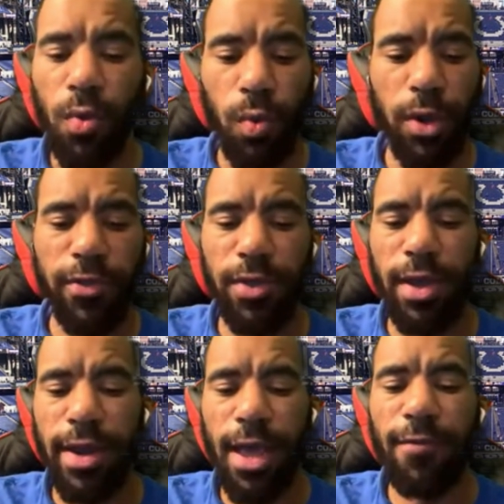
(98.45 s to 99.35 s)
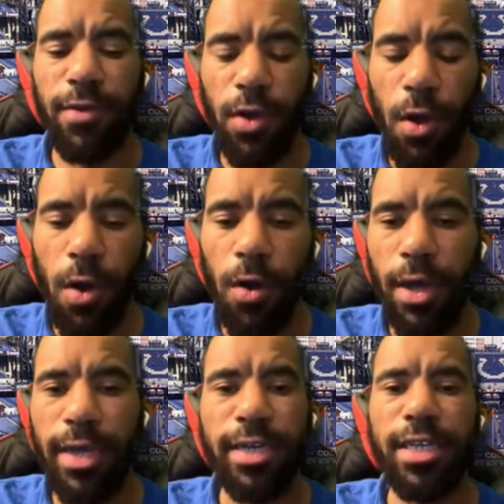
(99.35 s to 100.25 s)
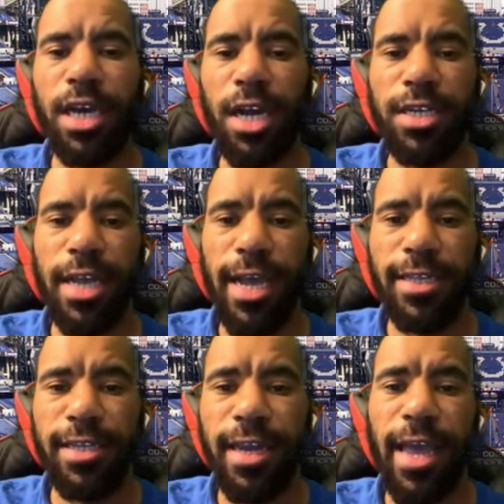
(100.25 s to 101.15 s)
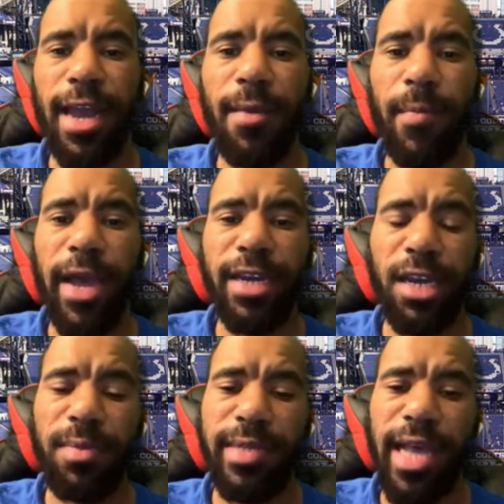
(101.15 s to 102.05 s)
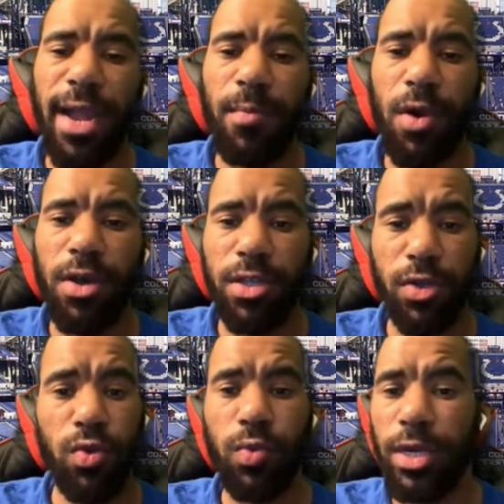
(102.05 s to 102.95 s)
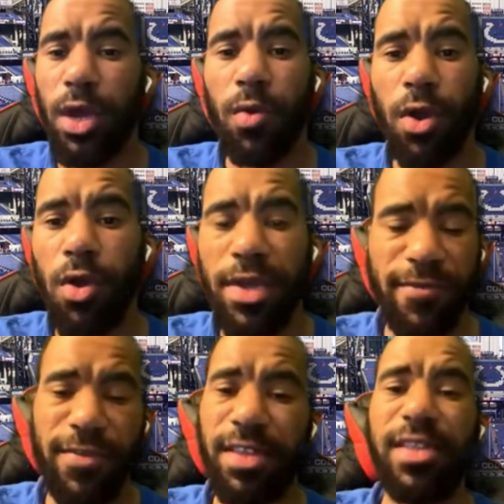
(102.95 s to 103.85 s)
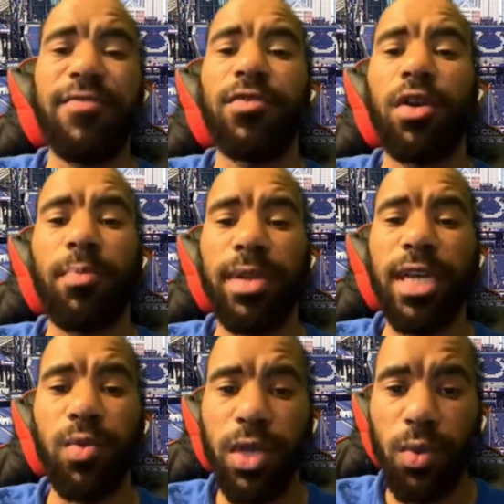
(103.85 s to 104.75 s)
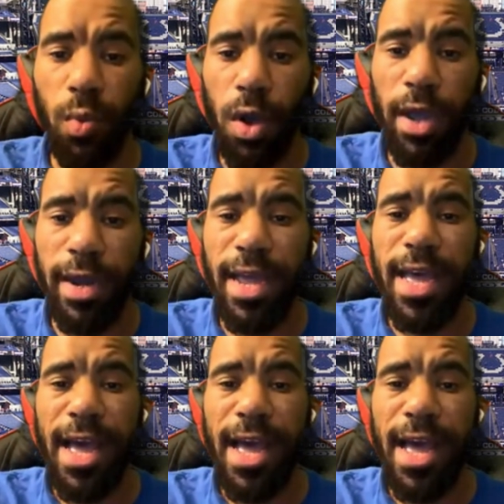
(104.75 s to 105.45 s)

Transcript: with an Evan Hall, a Deion Jackson, and a banged-up Zach Moss, who we don't know if he's even going to play week one.